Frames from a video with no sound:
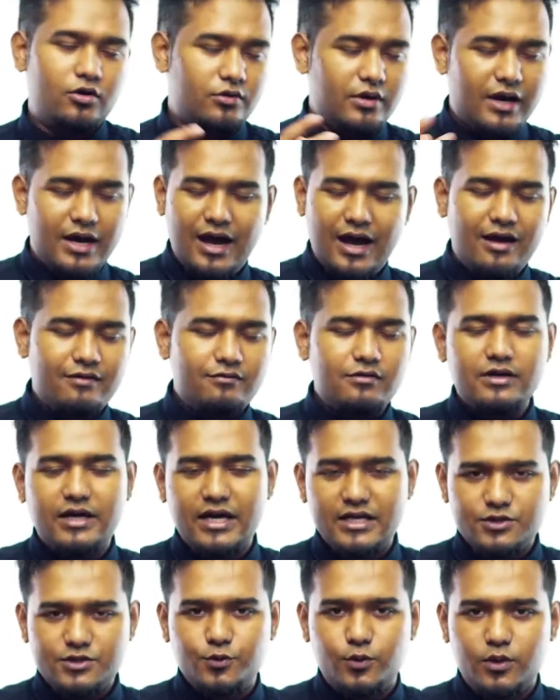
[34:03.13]
or have a
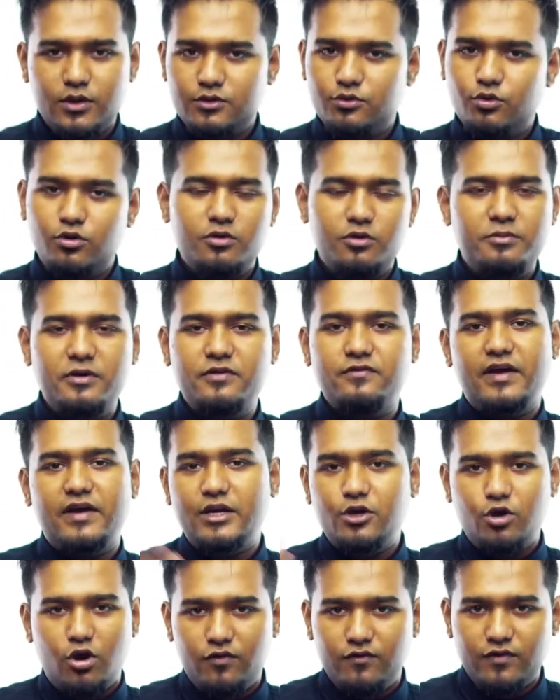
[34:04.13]
guesswork. Don't be
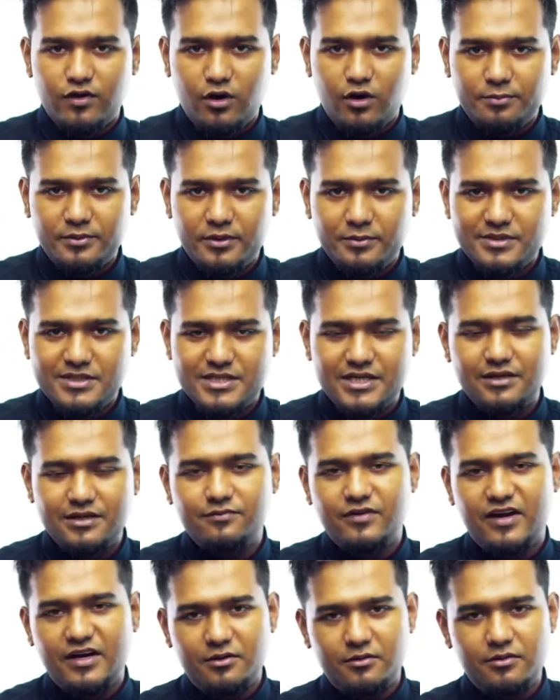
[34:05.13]
very over
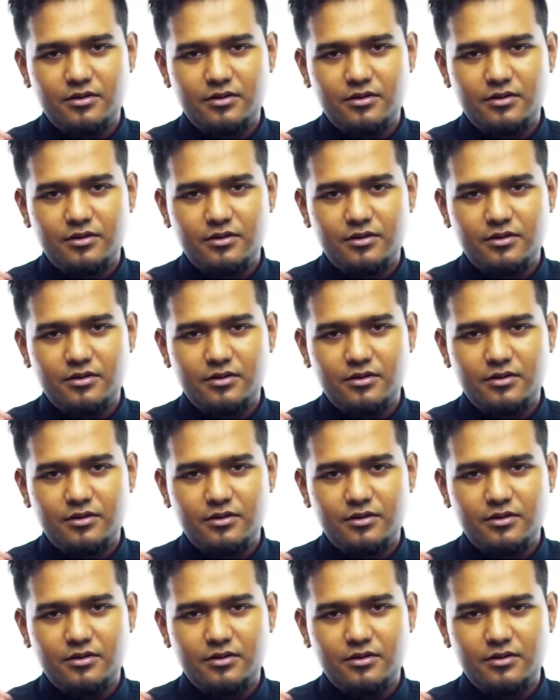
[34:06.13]
optimistic.